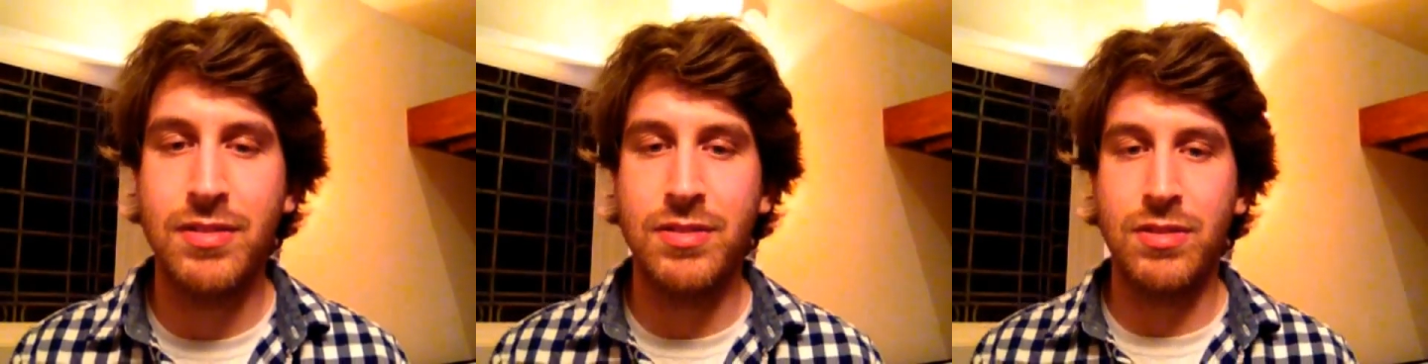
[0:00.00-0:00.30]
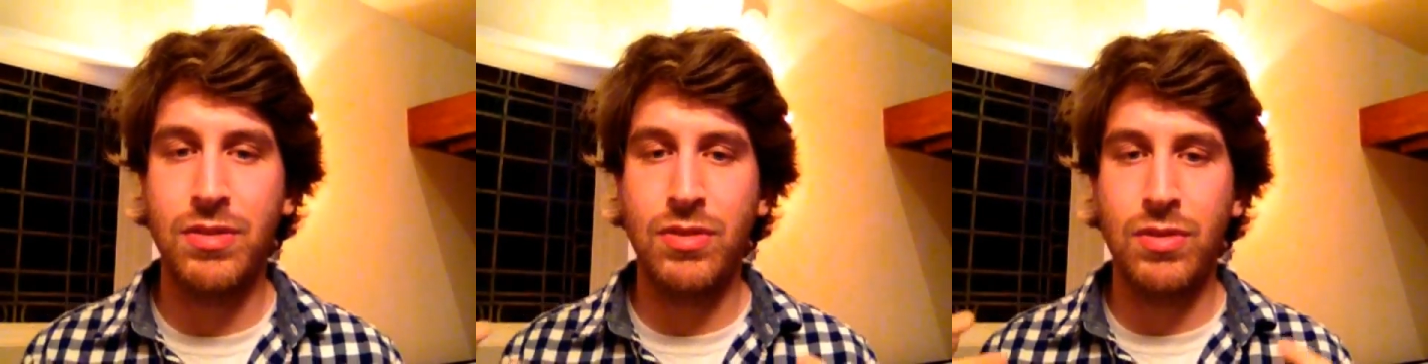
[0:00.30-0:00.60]

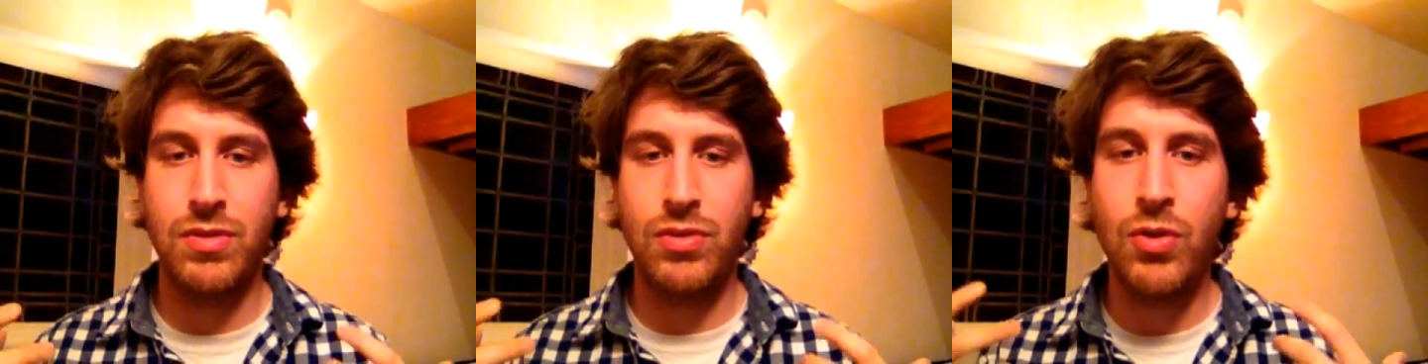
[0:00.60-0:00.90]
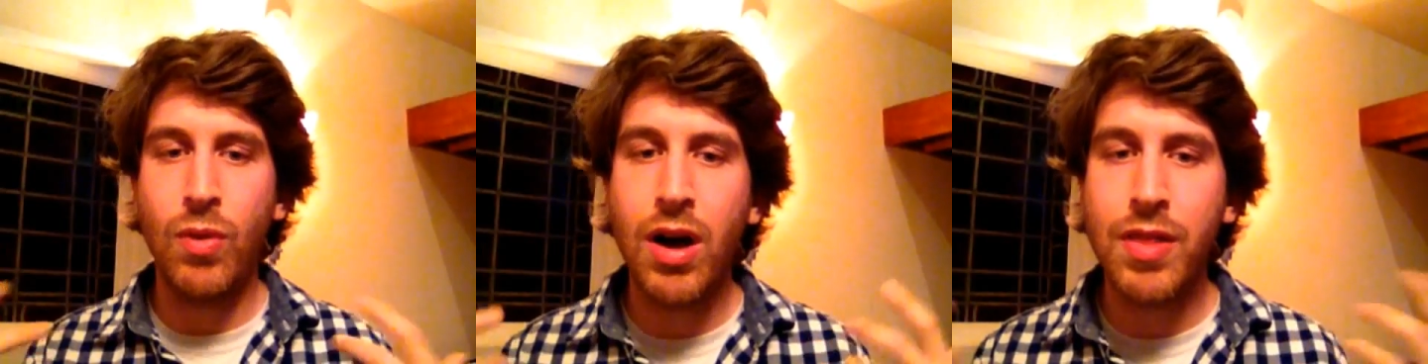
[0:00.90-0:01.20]
So
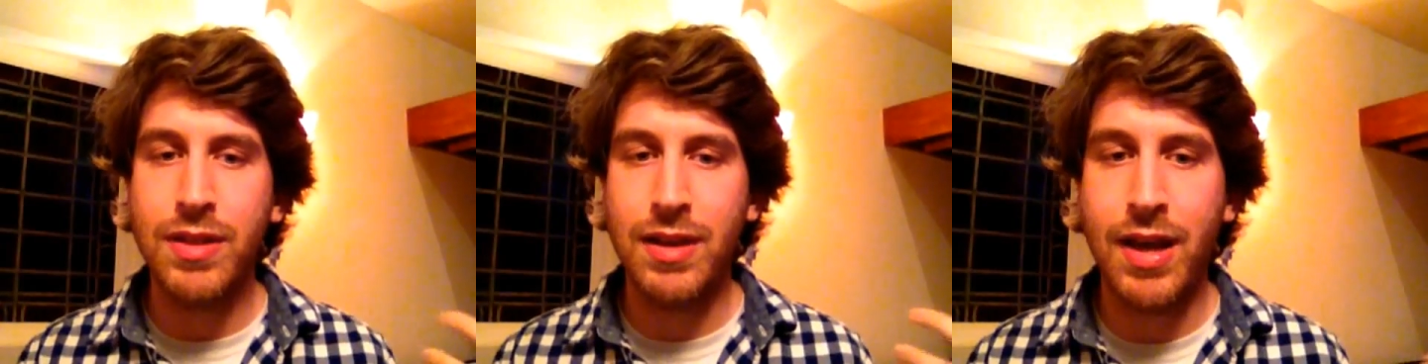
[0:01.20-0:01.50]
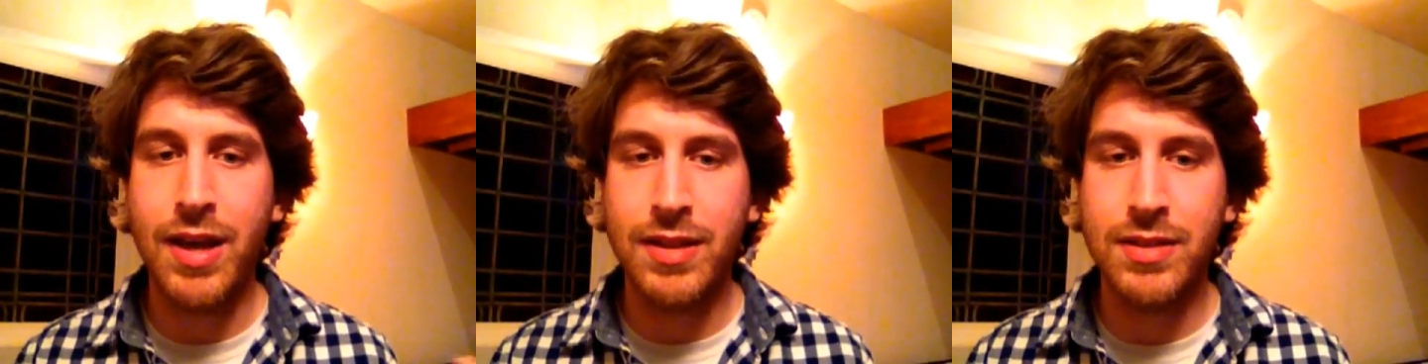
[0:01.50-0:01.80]
you are the
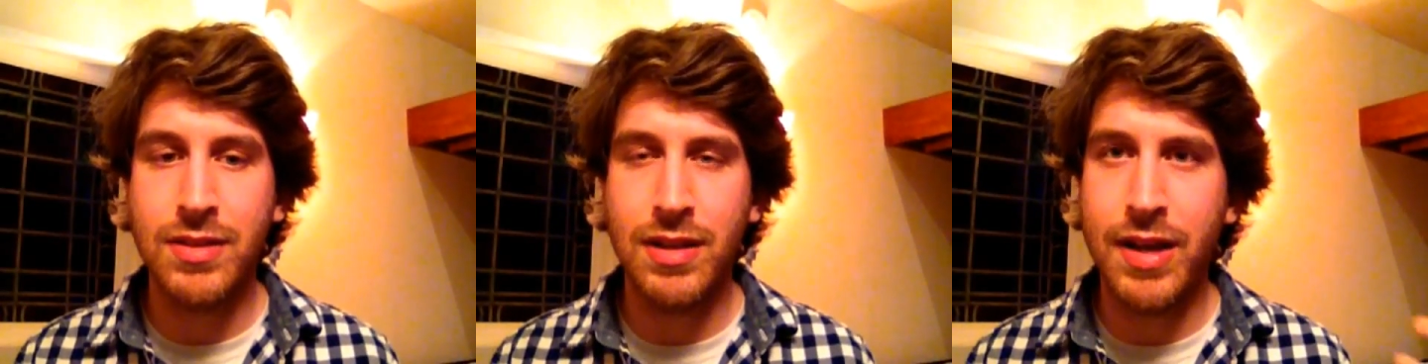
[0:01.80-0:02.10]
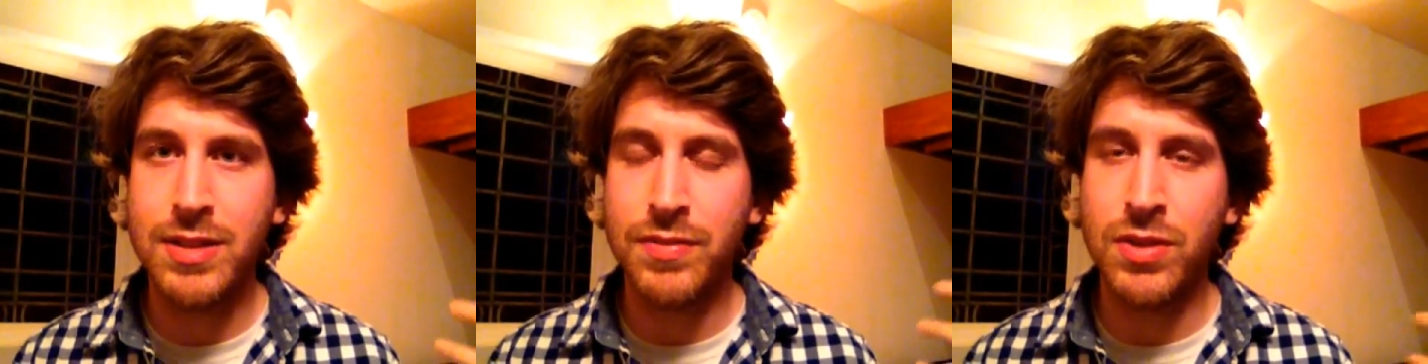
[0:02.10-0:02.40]

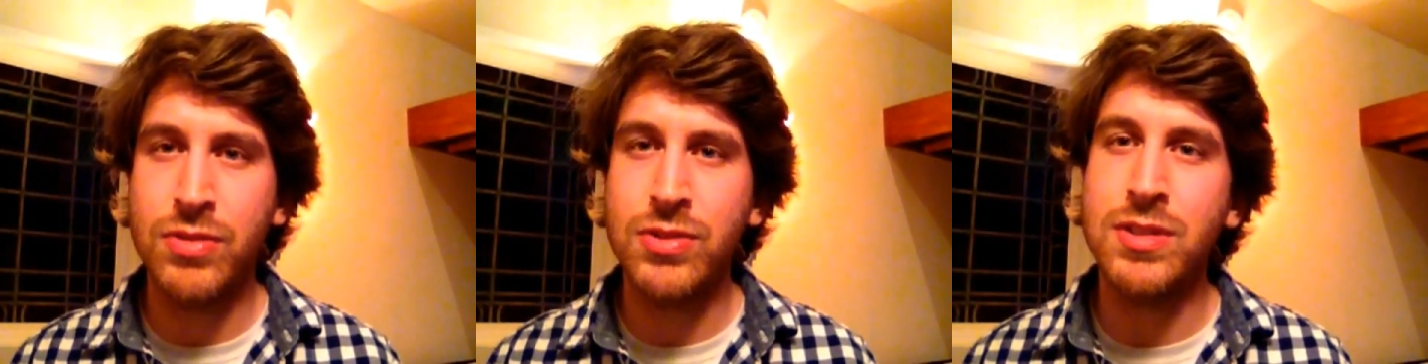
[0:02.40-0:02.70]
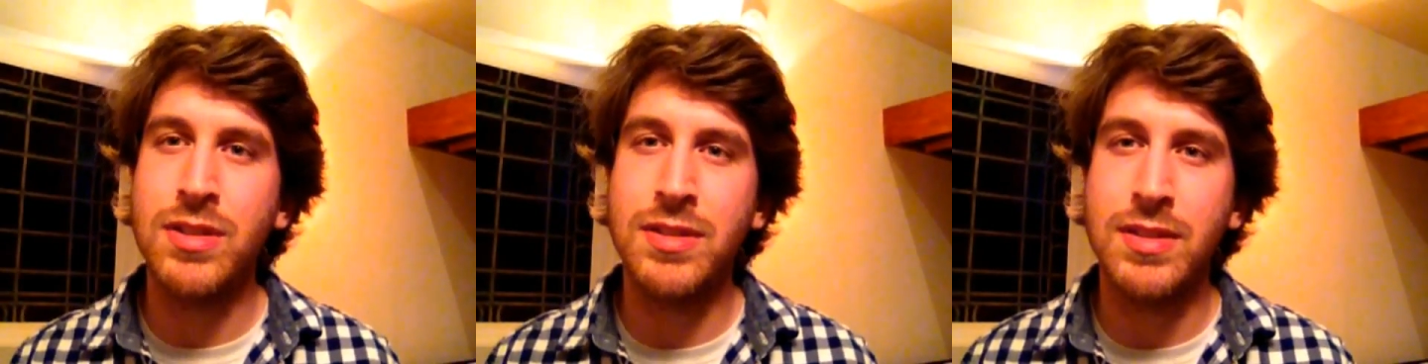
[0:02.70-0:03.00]
light of
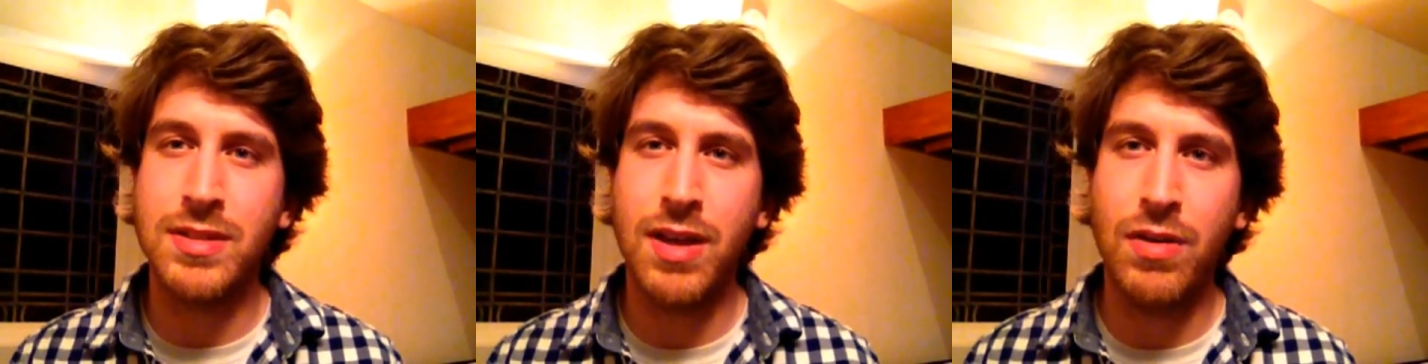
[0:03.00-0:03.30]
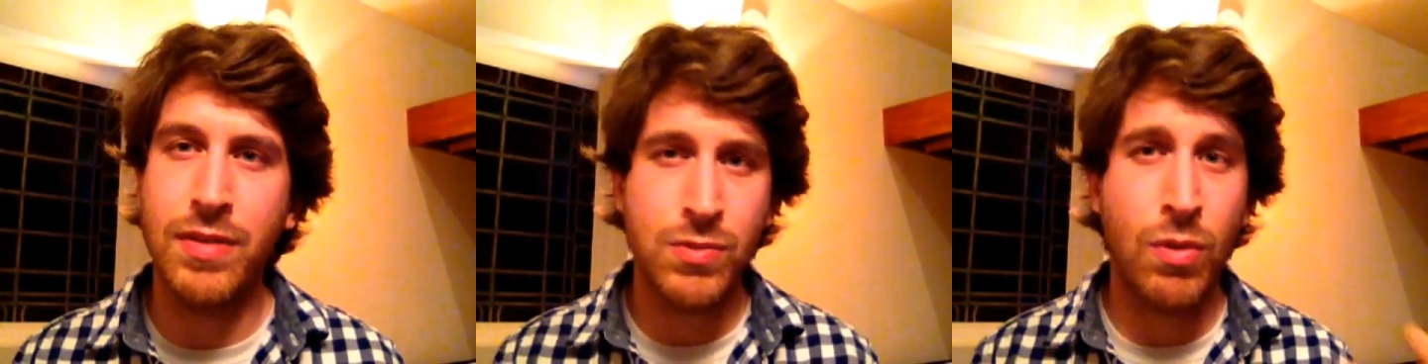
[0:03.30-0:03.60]
consciousness
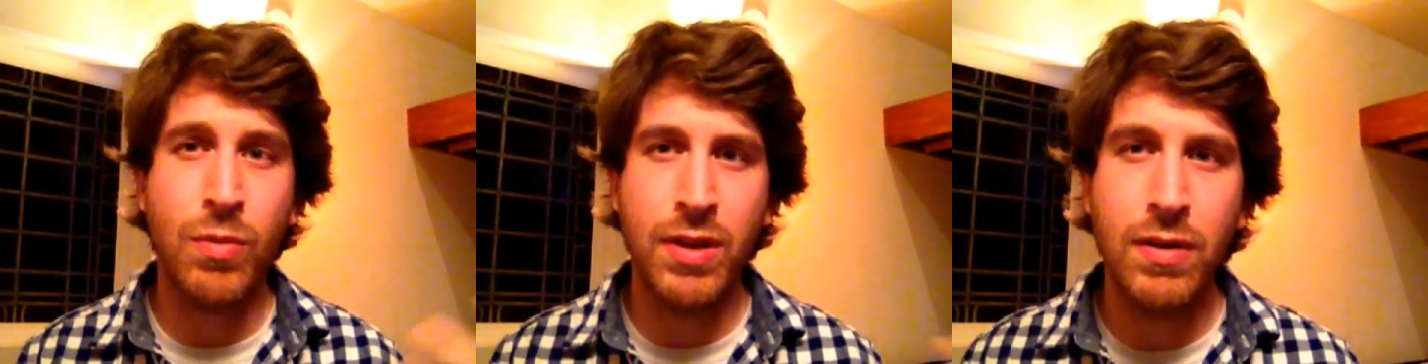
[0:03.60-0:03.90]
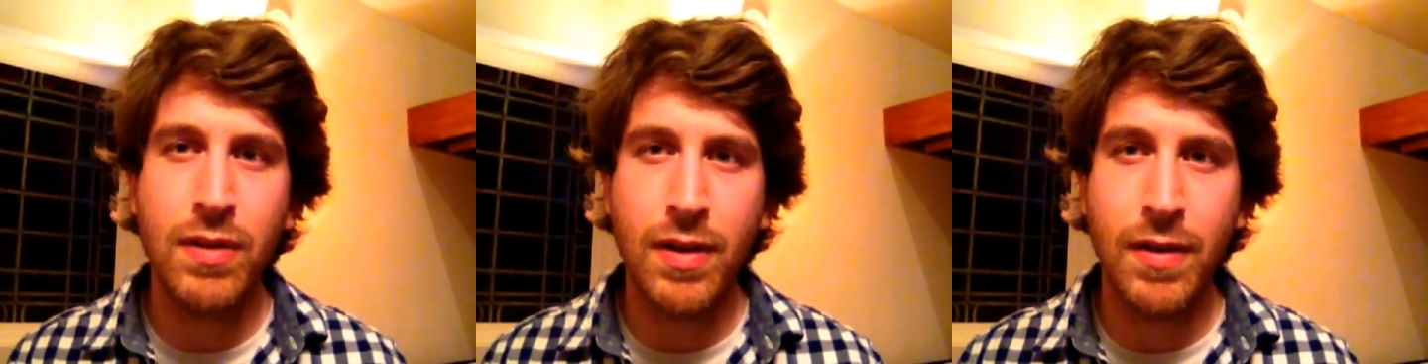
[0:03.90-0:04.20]
itself. That's what we
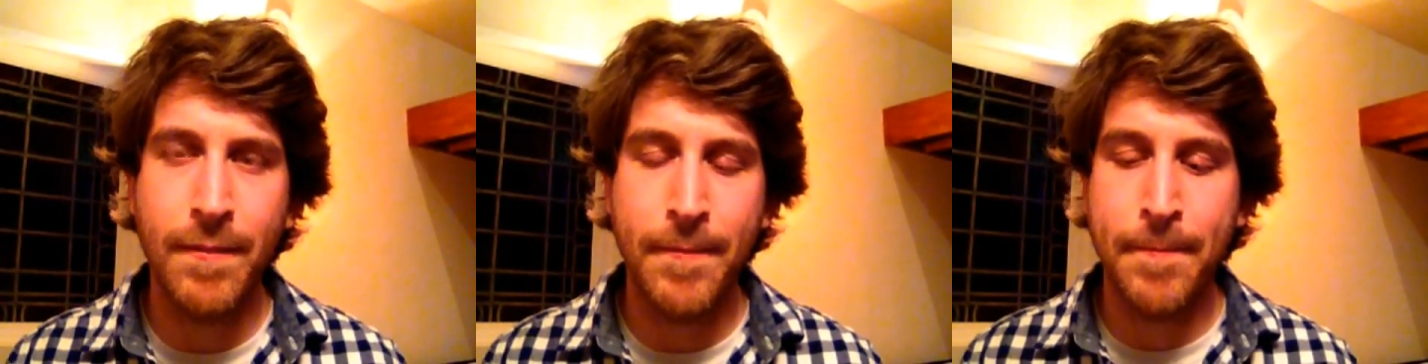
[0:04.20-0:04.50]
all are.